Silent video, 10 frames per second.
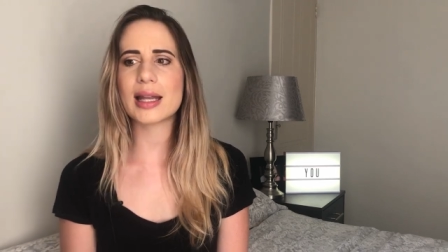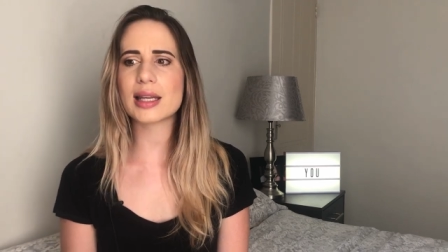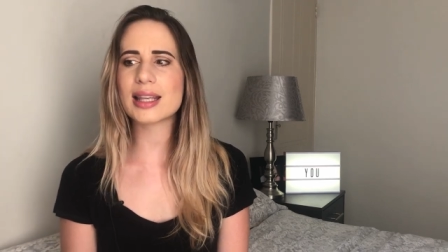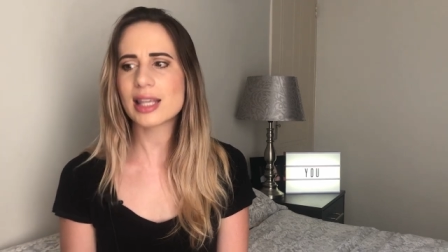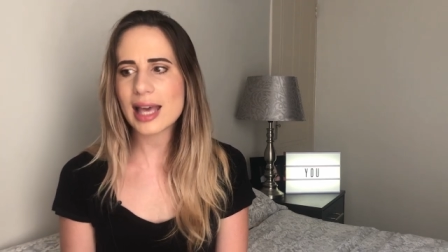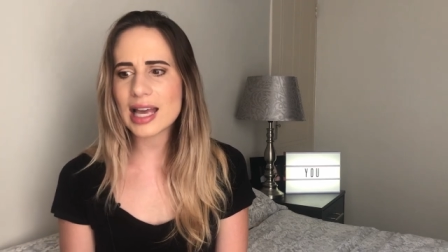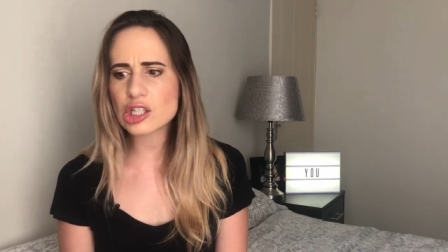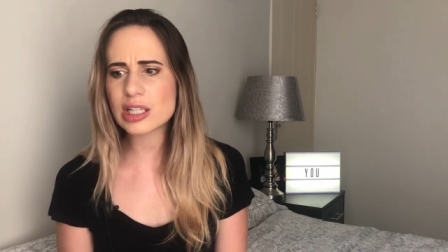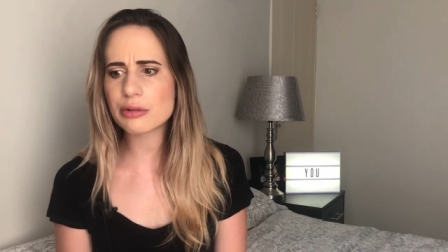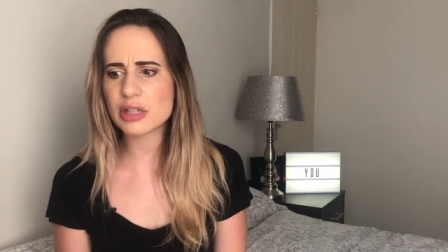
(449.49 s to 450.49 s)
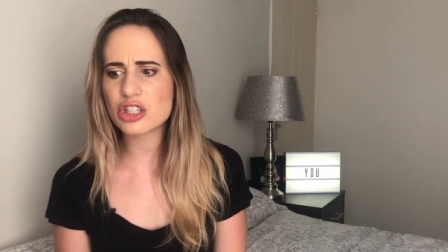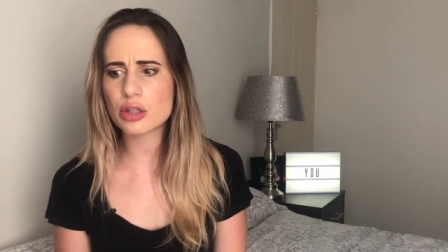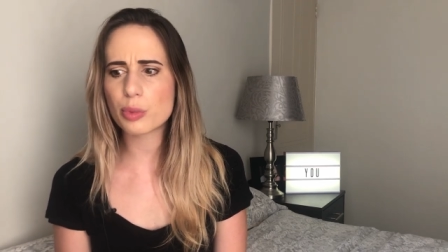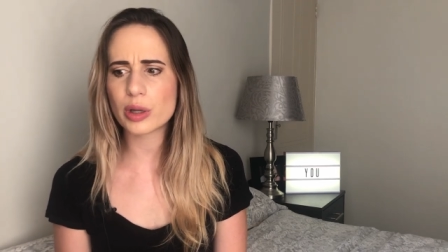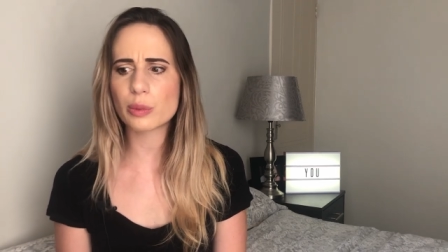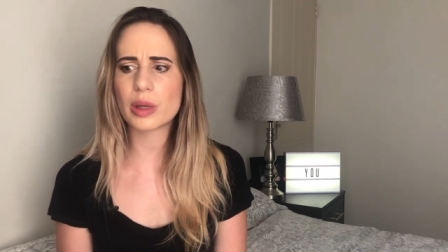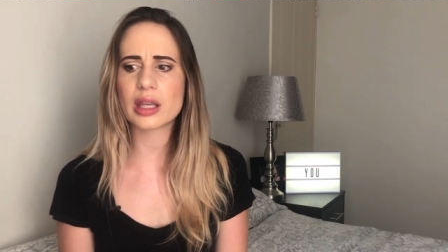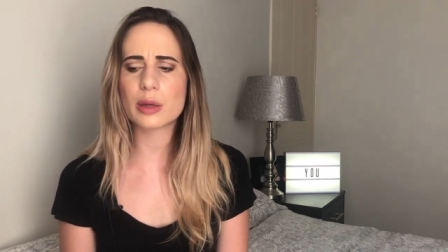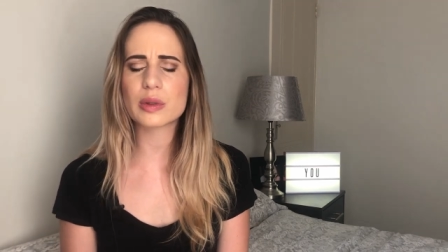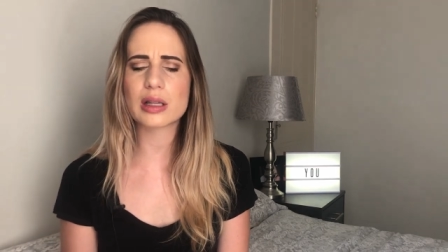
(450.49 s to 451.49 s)
And he actually reached a point
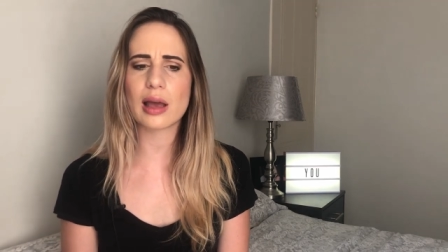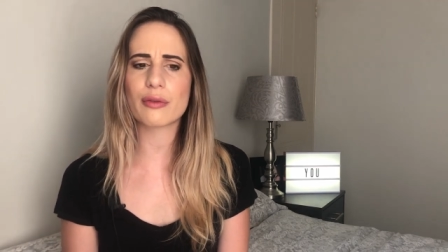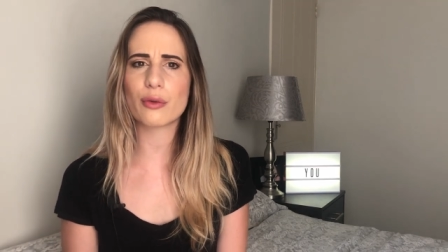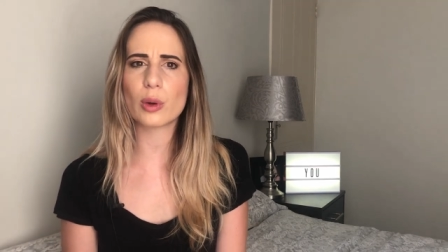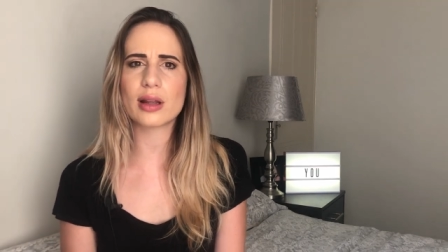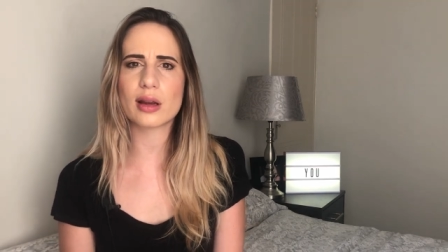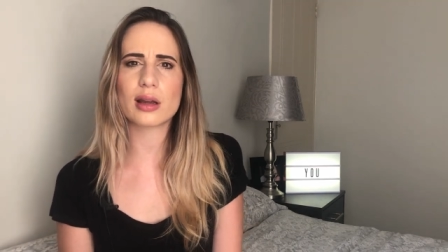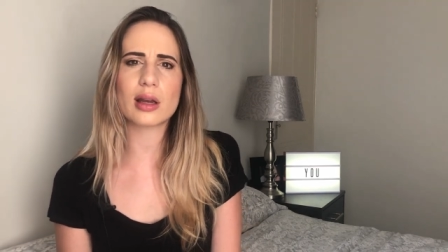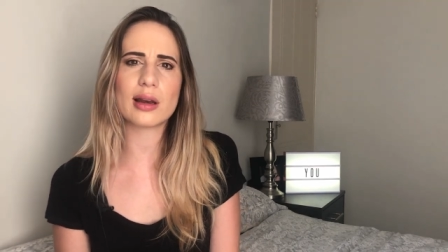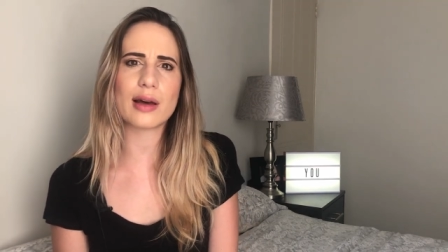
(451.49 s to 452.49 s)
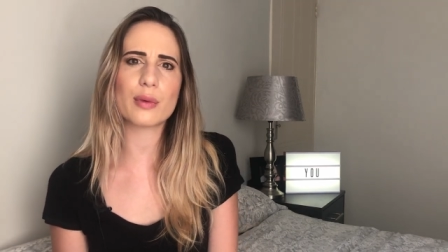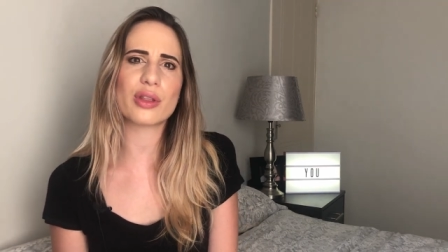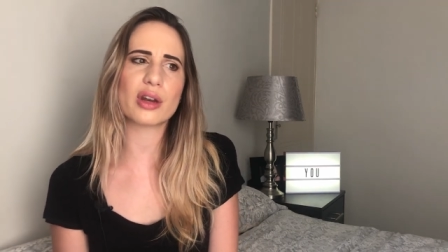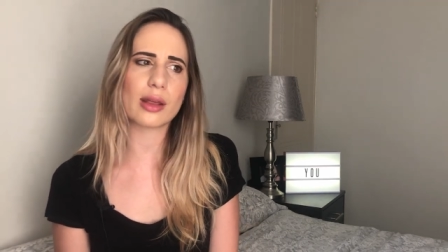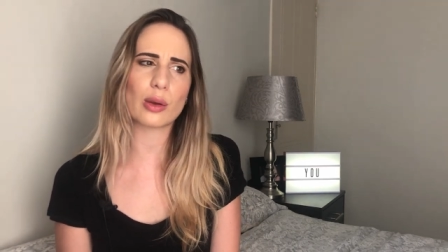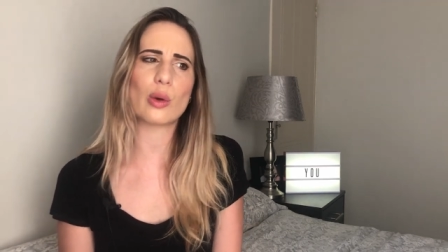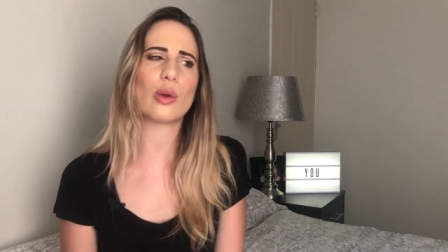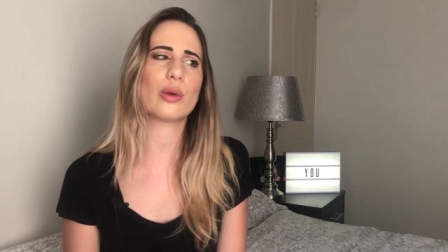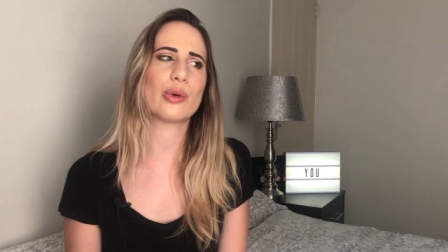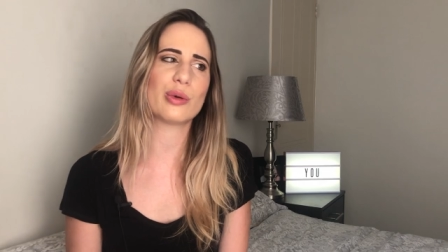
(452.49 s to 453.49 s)
where he was like falling in love with another
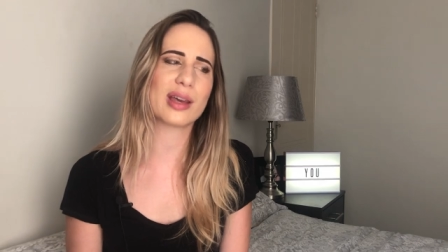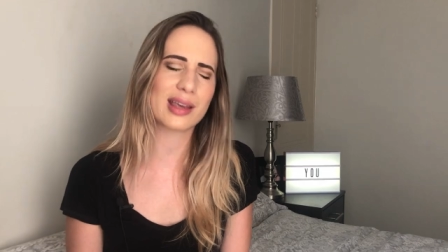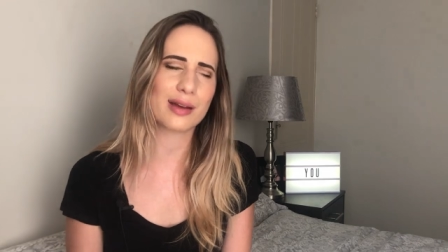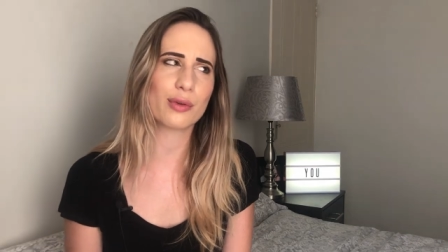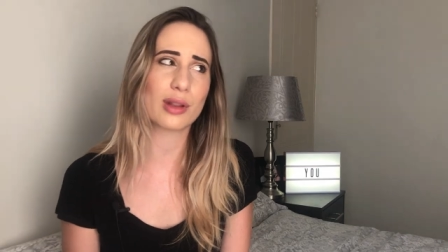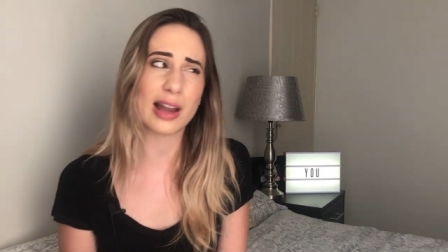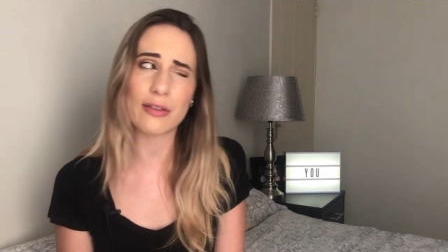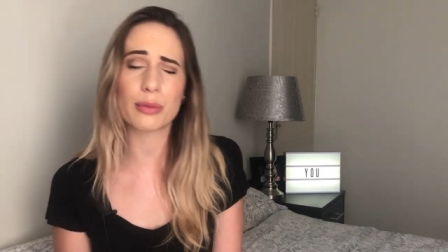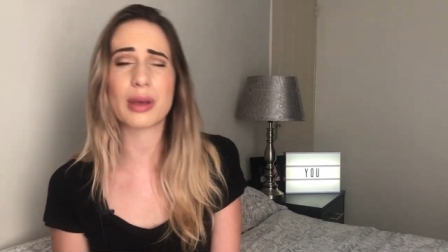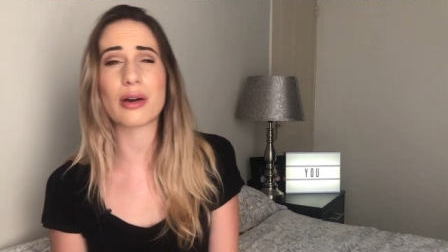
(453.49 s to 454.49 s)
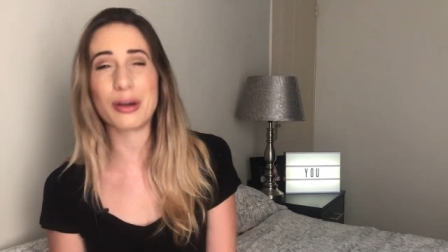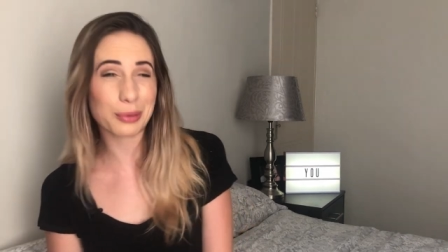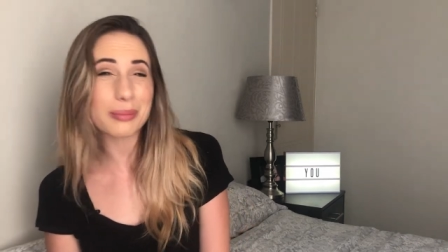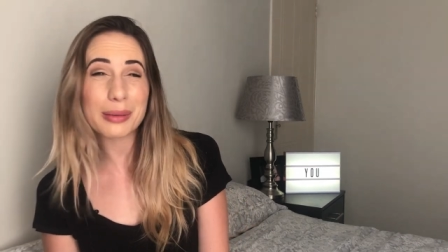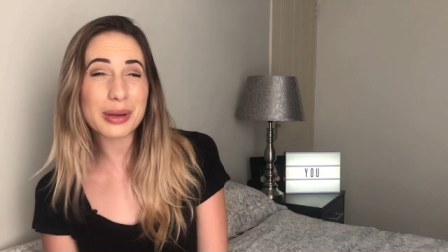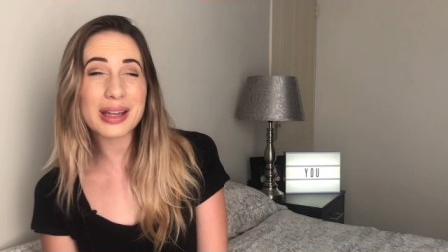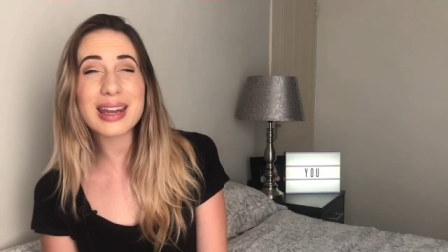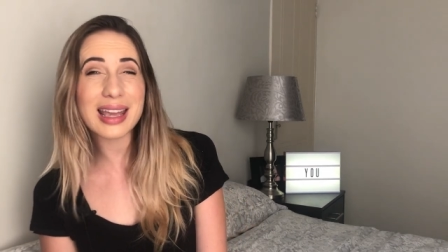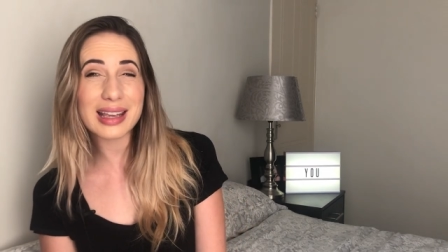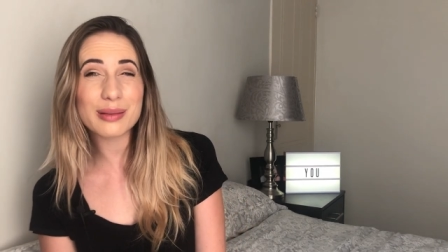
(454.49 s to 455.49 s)
girl who, again, for the life of me, I can't remember her
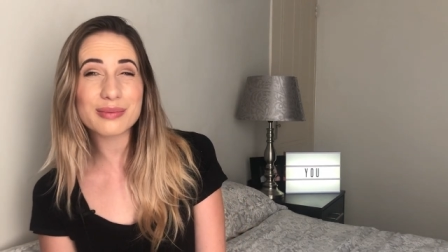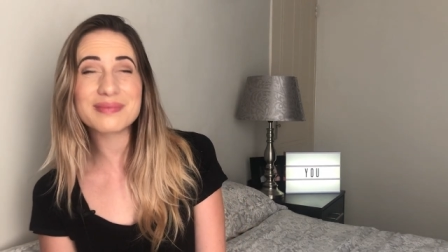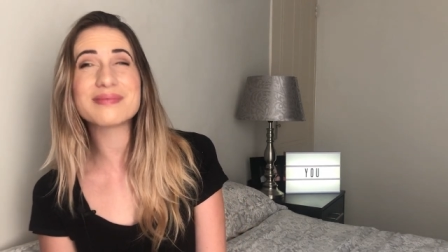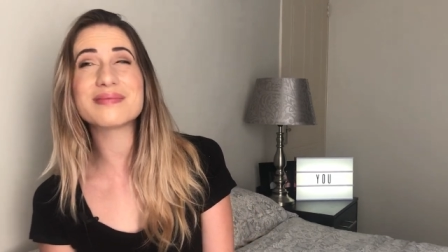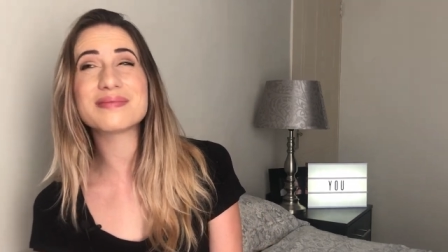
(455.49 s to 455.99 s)
name.